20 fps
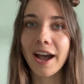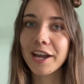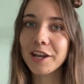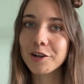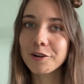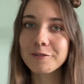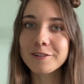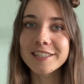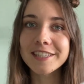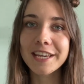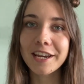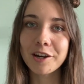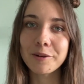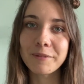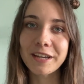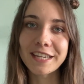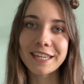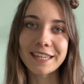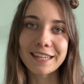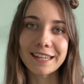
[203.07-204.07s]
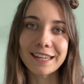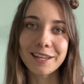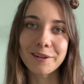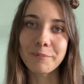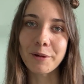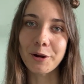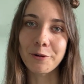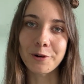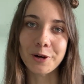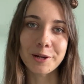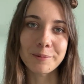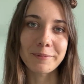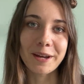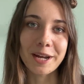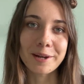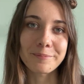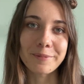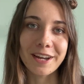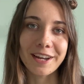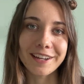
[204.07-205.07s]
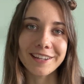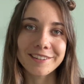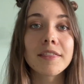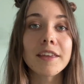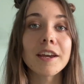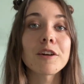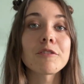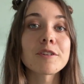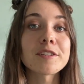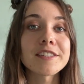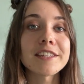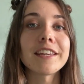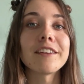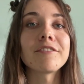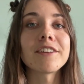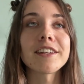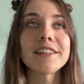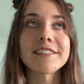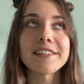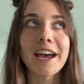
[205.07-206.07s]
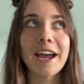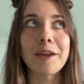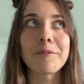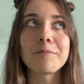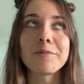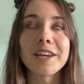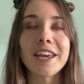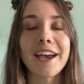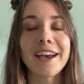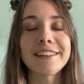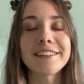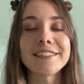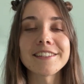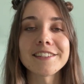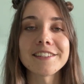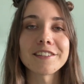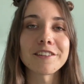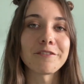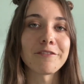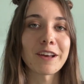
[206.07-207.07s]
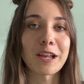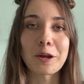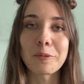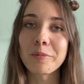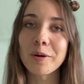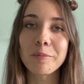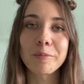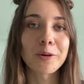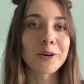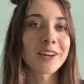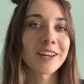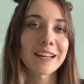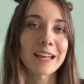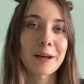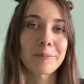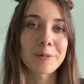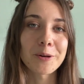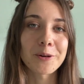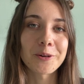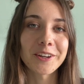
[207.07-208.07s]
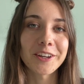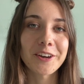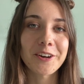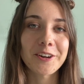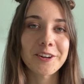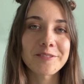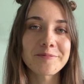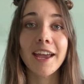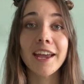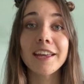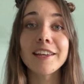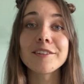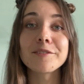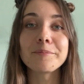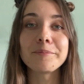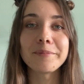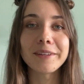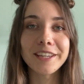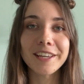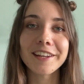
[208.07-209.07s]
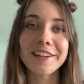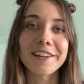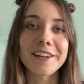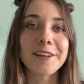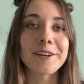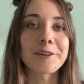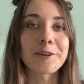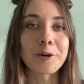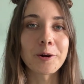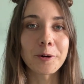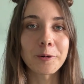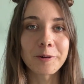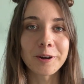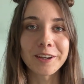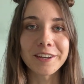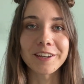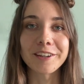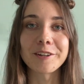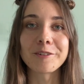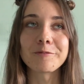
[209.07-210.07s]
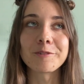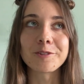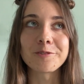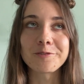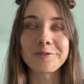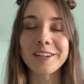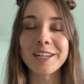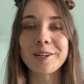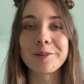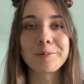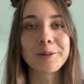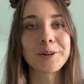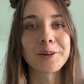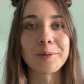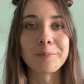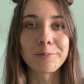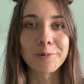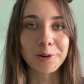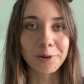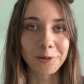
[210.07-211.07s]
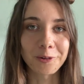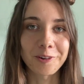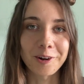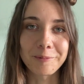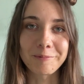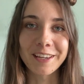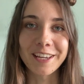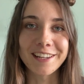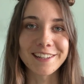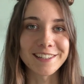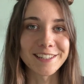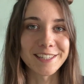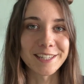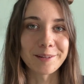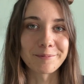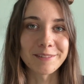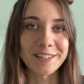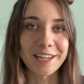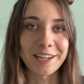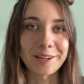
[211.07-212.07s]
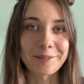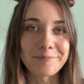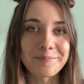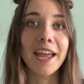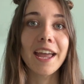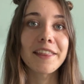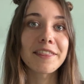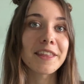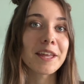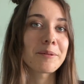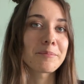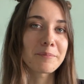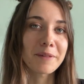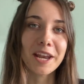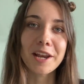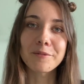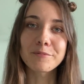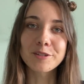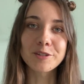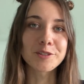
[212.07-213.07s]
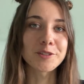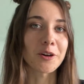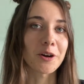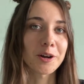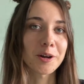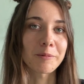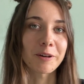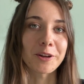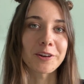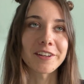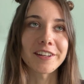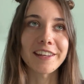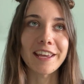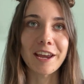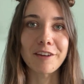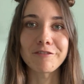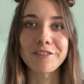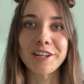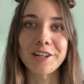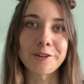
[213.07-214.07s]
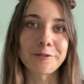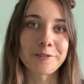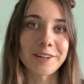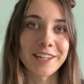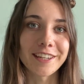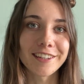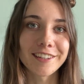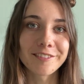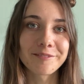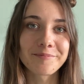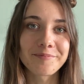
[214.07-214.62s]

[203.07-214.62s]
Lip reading: I always carry my Kindle in my work backpack. There was even a time we had this developer book club going on, and me and another coworker would read a book on programming at the same time, and then met up to talk about it every other week.